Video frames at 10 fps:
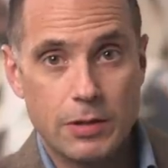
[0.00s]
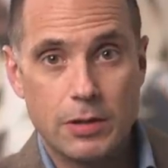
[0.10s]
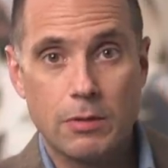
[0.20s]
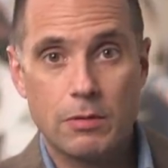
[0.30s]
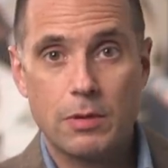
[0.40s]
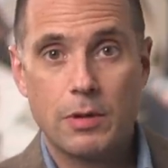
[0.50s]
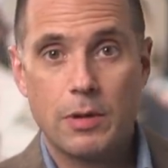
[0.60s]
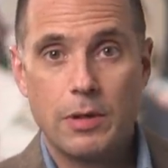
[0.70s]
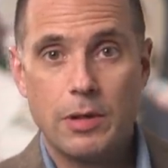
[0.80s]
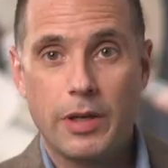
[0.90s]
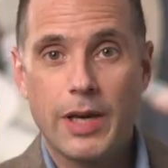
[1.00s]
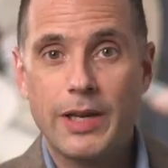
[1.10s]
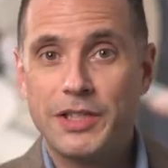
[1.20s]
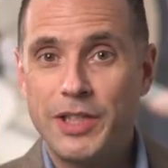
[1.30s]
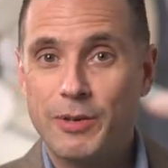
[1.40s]
So you can kind
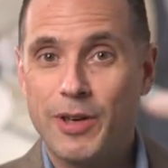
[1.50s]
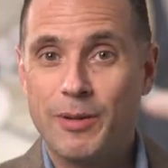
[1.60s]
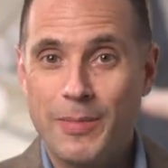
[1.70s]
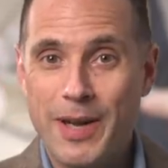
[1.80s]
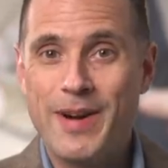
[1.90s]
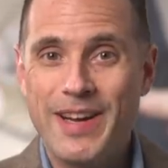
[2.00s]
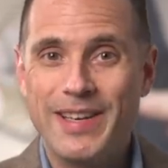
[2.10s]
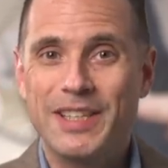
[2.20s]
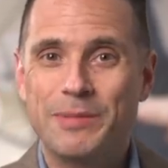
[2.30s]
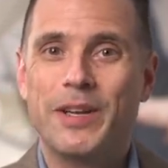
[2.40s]
of see where my mind is,